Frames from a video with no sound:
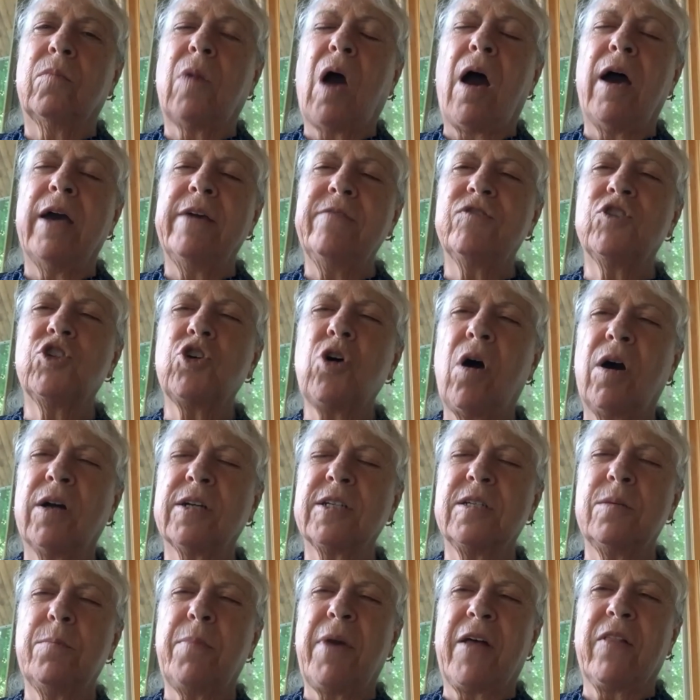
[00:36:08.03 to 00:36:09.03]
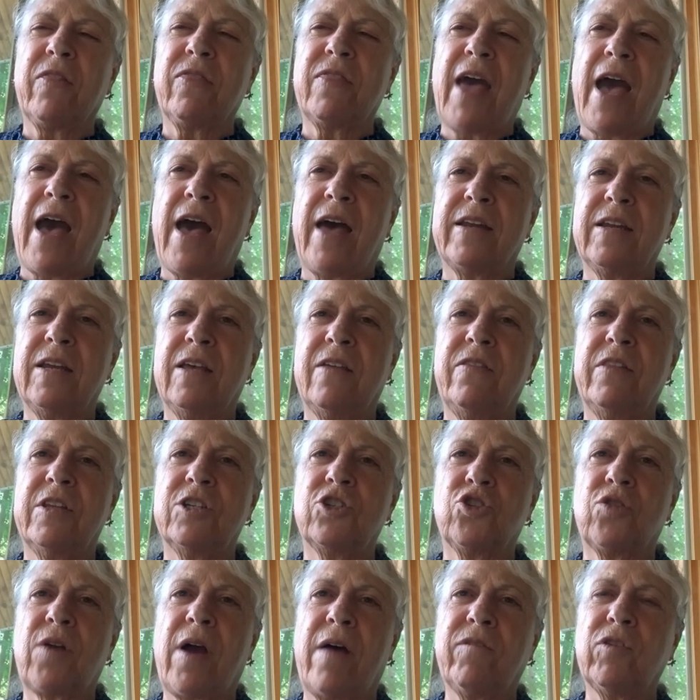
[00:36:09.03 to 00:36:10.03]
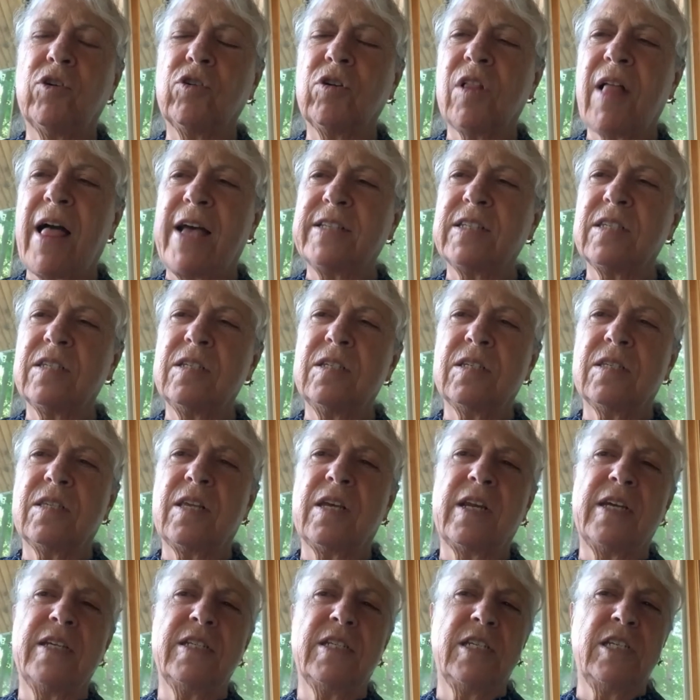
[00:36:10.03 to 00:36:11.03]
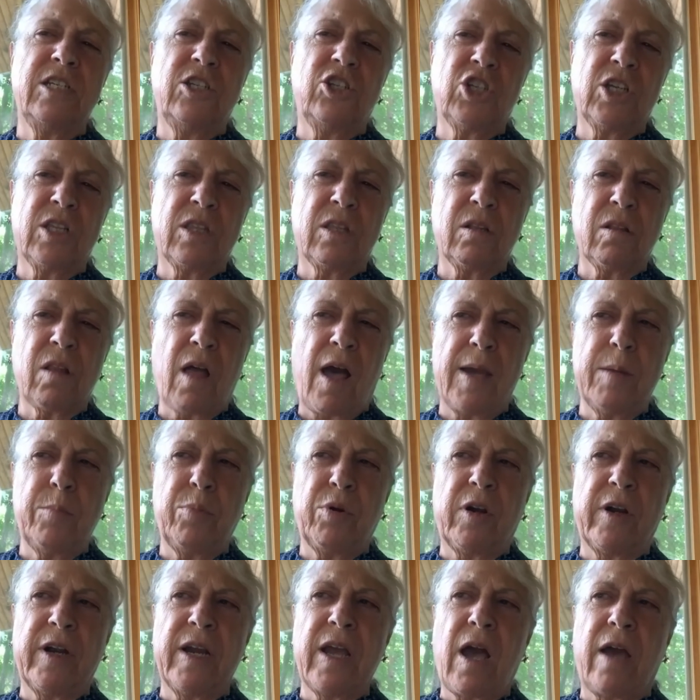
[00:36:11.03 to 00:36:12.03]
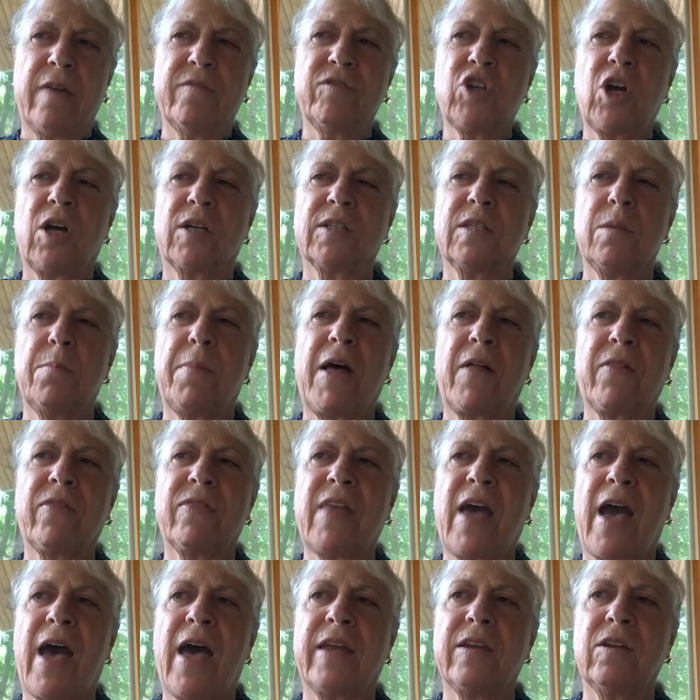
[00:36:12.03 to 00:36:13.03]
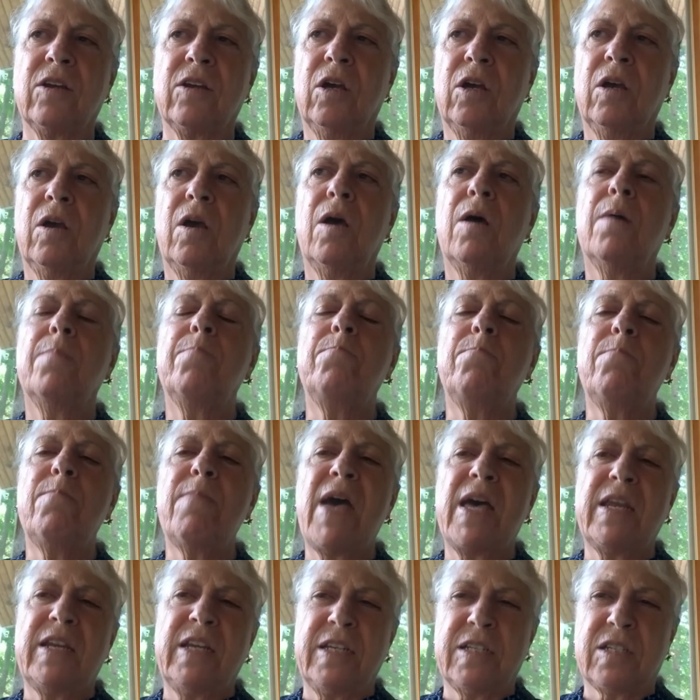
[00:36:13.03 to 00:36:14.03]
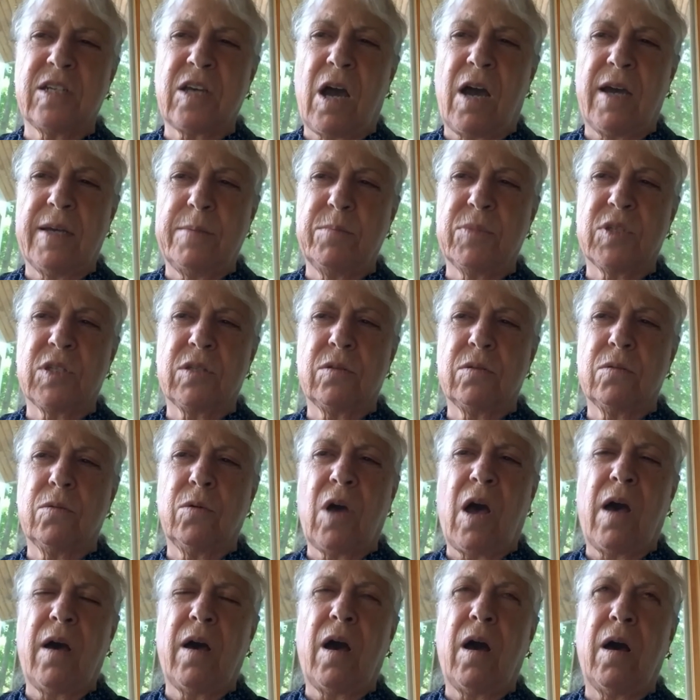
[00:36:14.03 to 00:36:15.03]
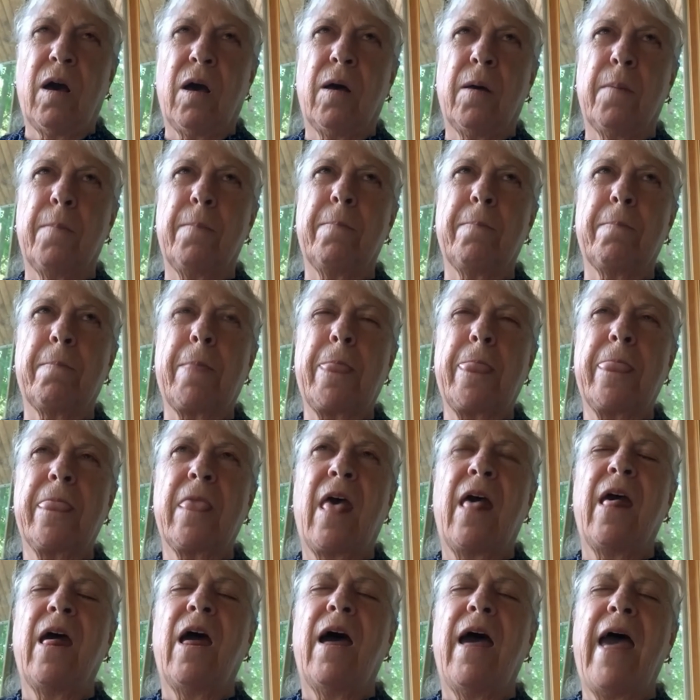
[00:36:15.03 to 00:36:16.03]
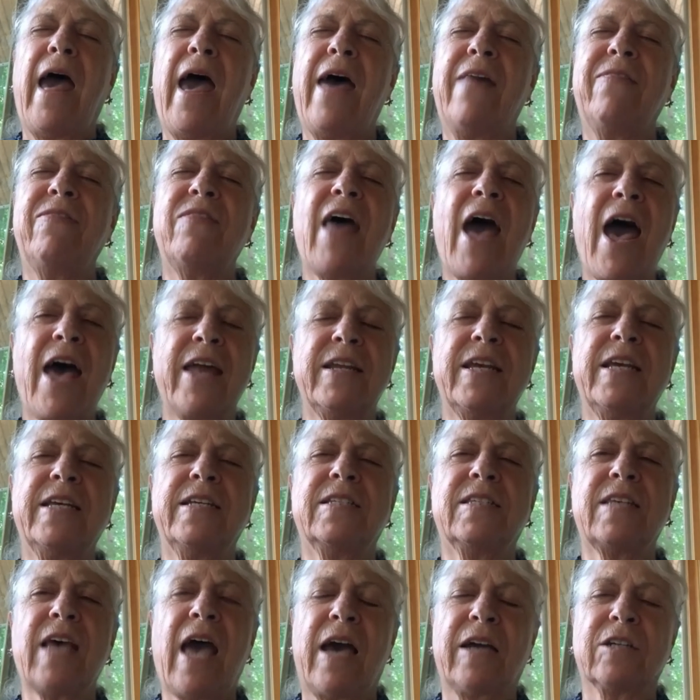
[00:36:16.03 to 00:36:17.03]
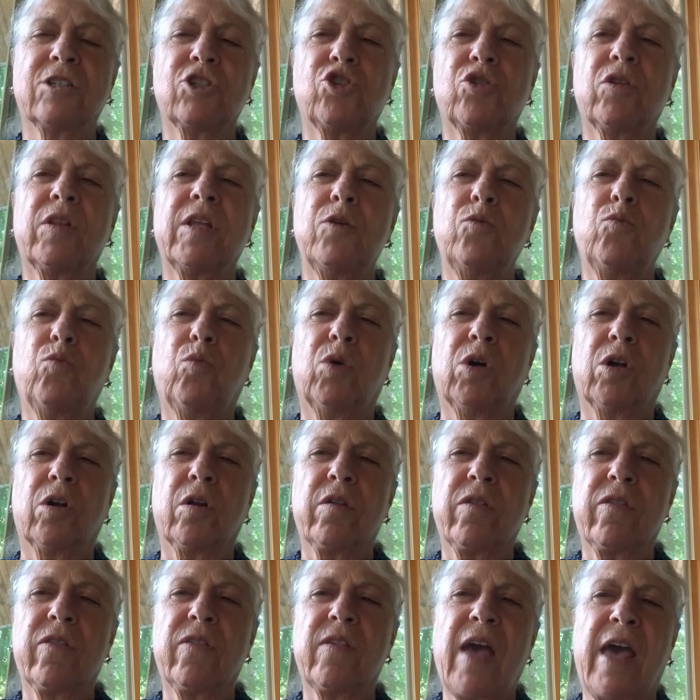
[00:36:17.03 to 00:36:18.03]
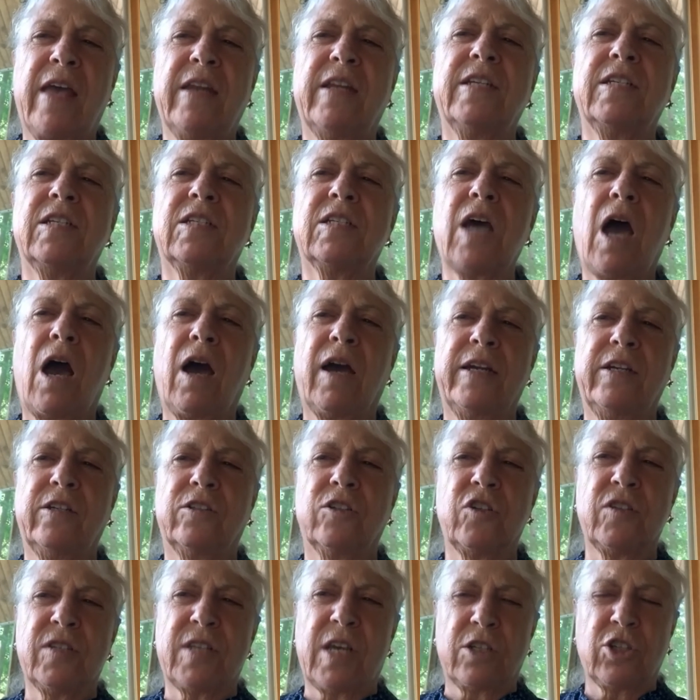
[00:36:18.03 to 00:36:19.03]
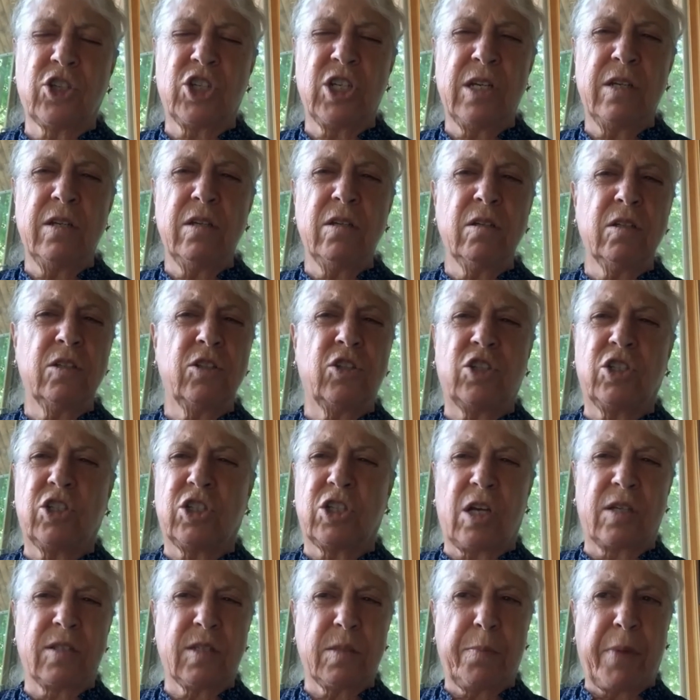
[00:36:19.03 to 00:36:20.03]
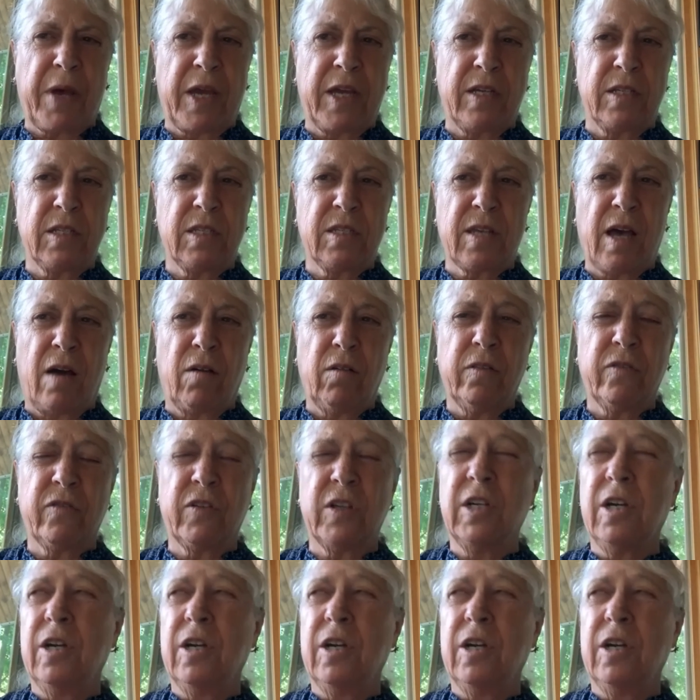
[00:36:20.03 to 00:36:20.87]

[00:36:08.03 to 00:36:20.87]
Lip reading: I've talked about that in the travel classes that I teach at the library. I've talked about that many times. And that is actually worth an entire session just by itself.